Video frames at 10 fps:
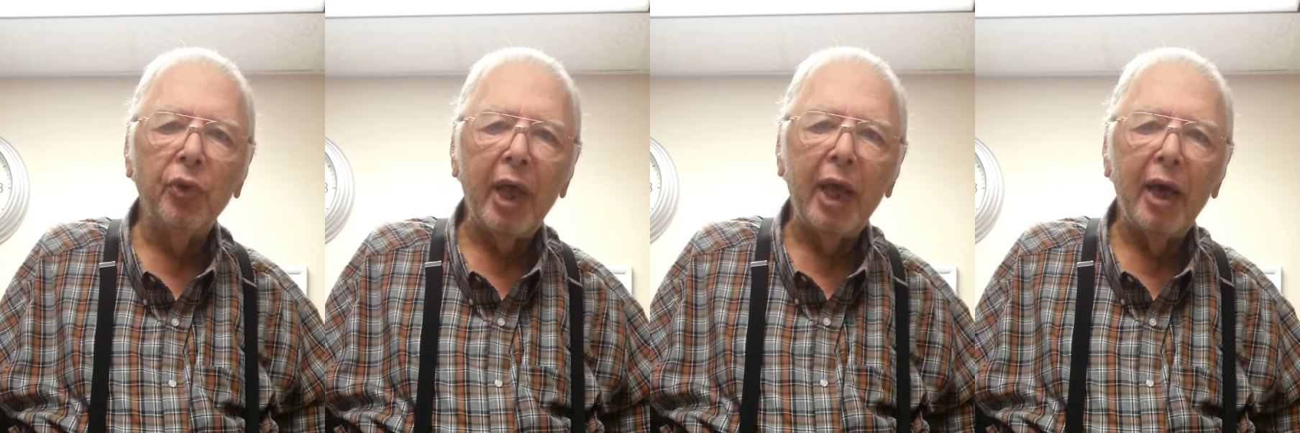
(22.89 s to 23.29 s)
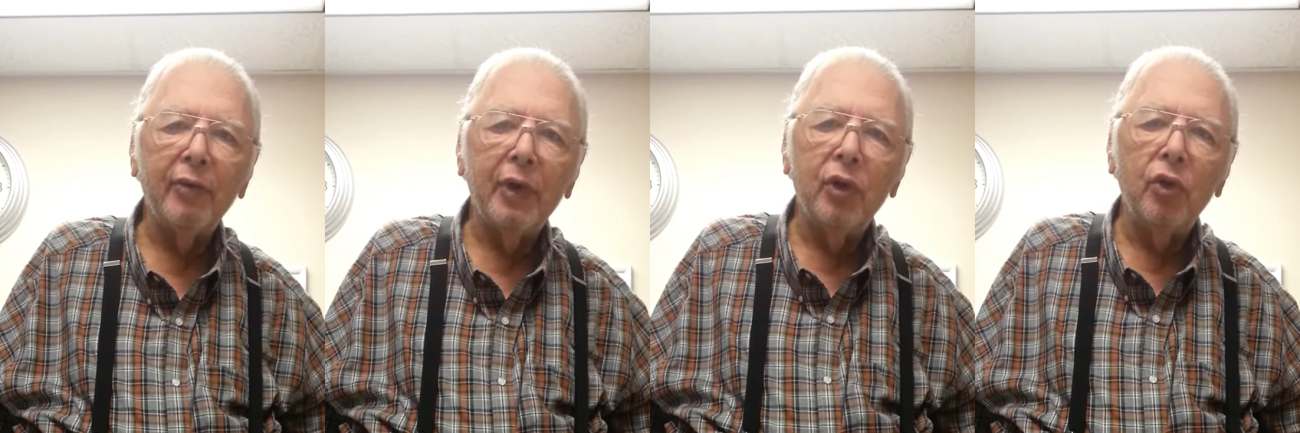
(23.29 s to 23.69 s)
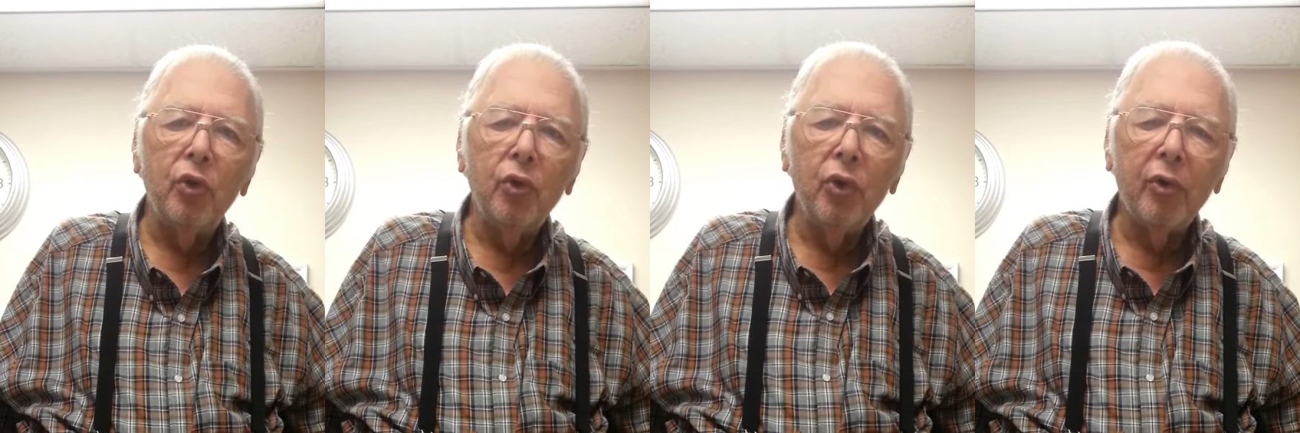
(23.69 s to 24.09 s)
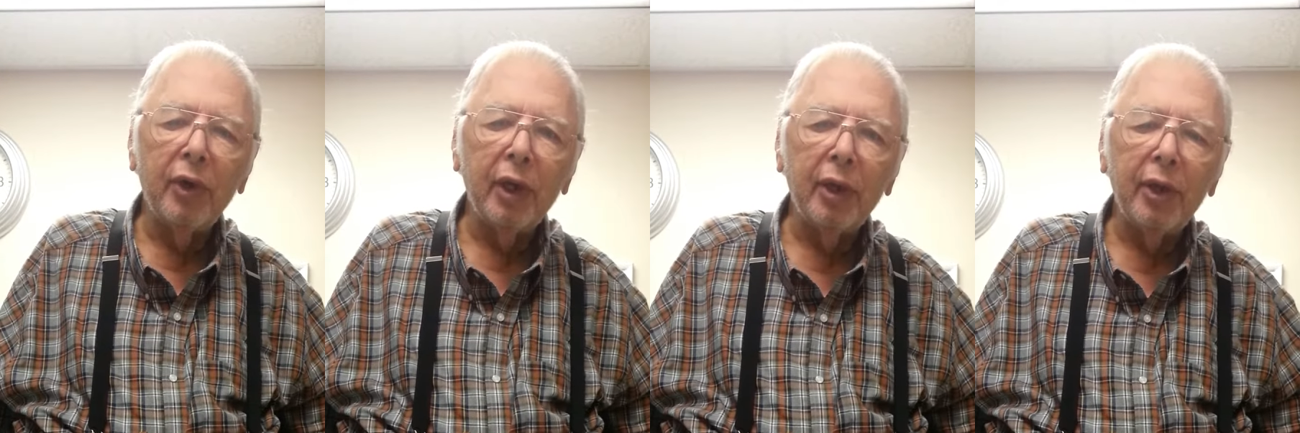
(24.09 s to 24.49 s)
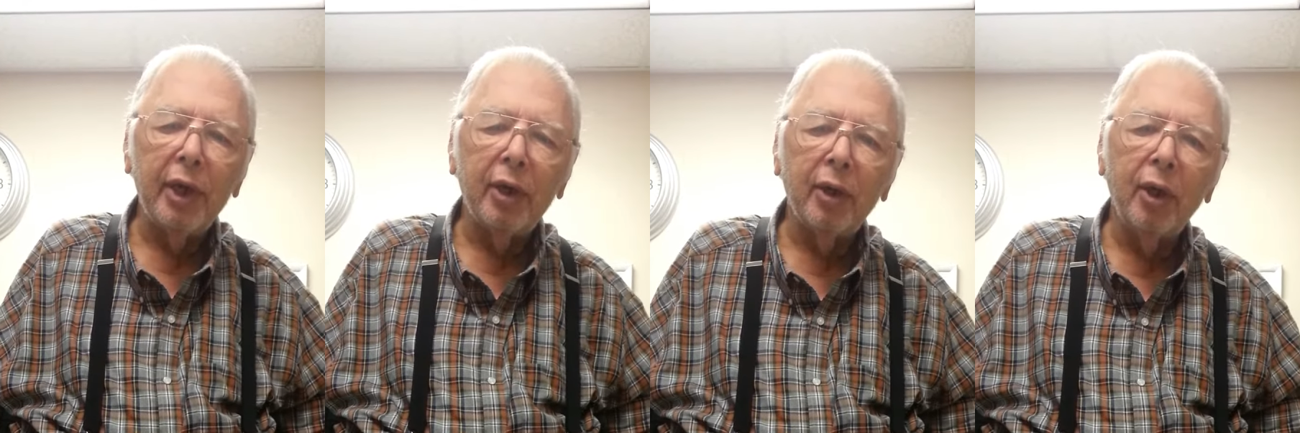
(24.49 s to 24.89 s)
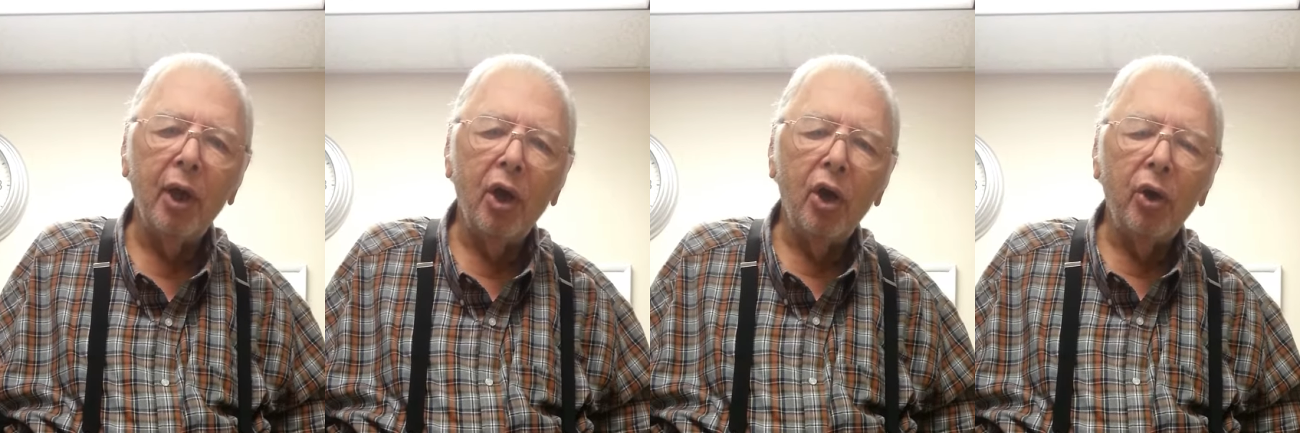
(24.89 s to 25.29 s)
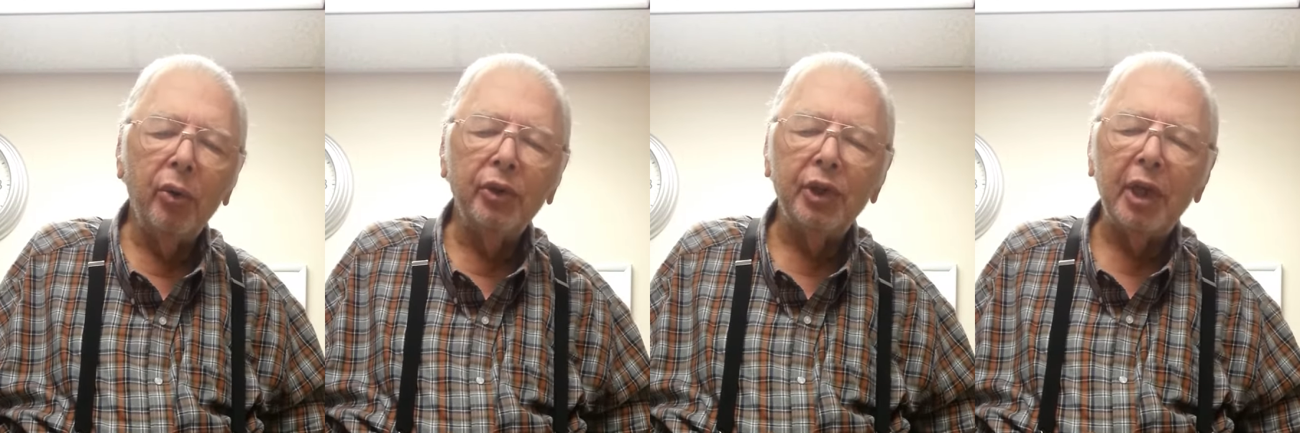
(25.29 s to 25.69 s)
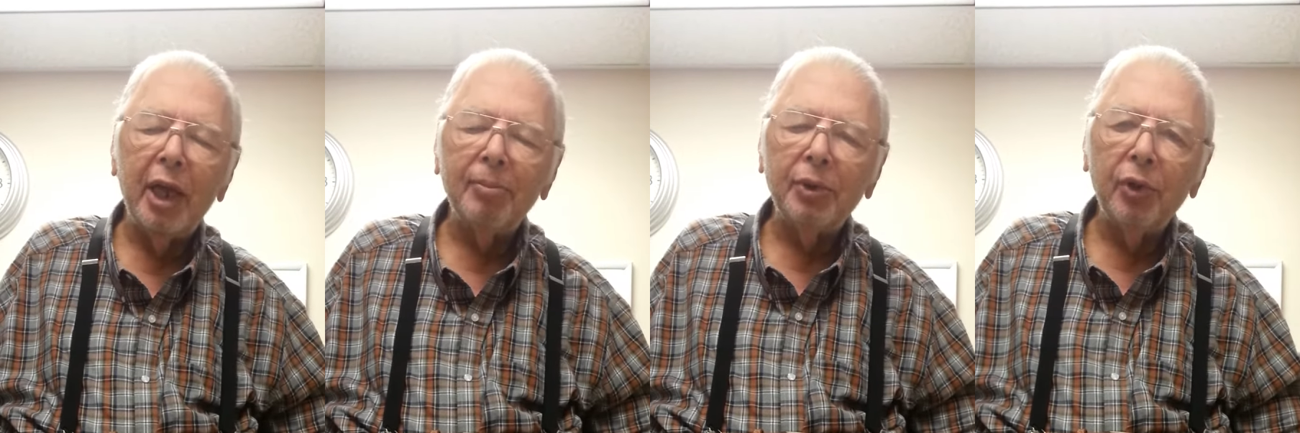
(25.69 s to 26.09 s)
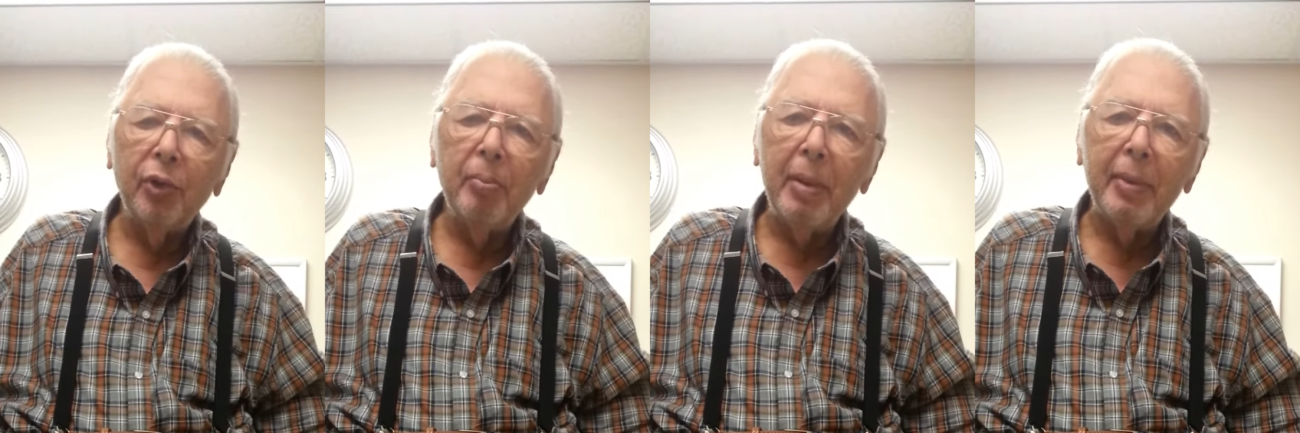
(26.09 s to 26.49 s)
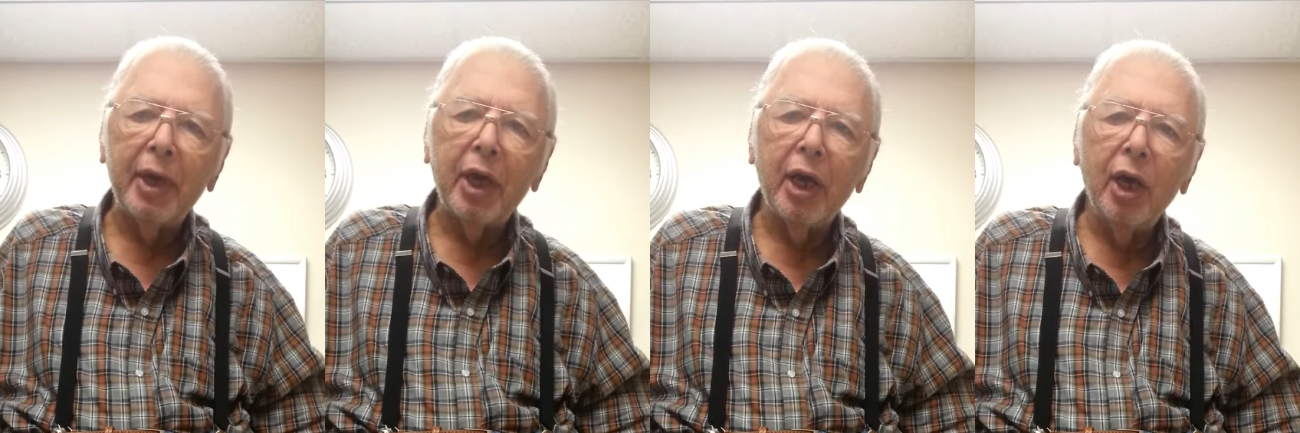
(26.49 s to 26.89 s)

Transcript: They have a new gorilla there who is an absolute mimic.